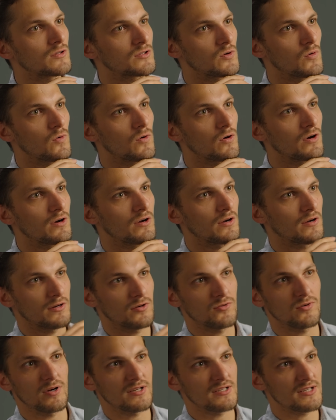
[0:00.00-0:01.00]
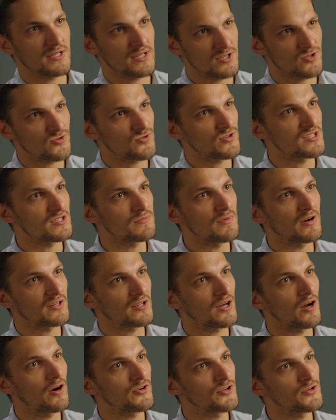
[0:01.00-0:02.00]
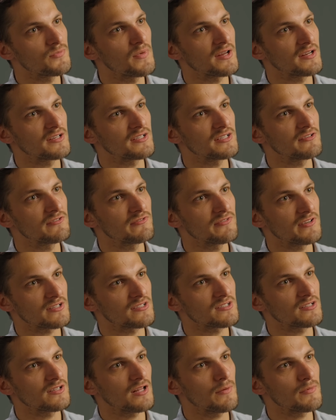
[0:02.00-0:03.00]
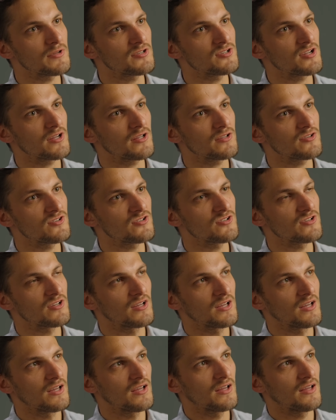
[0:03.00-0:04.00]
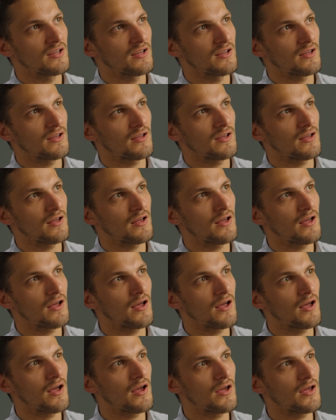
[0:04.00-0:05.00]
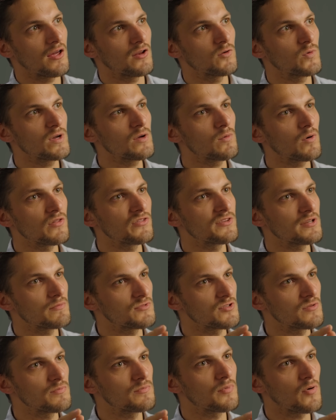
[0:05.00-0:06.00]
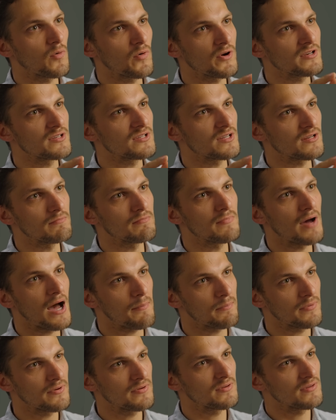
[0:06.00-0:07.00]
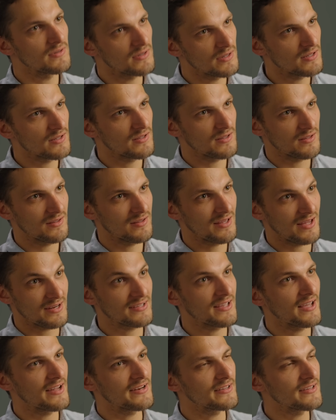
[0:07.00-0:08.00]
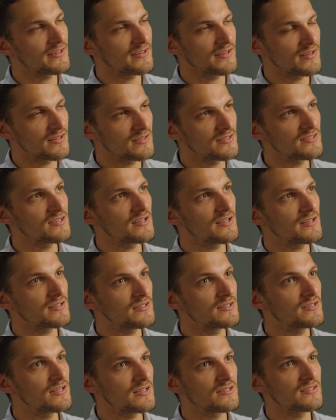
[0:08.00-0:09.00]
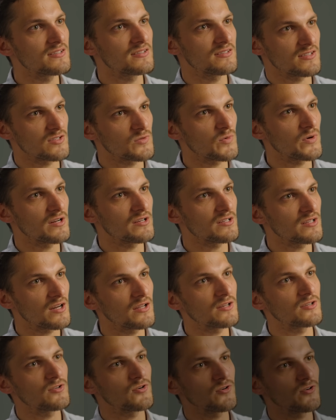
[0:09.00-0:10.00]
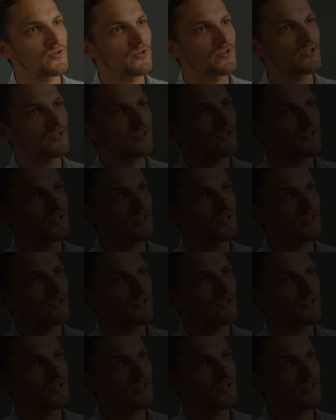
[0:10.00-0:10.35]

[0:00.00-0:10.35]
talk and write the histories about how humanity fixed climate change. And we want them to point at a map at Kenya and uh, say, this is where the tide turned.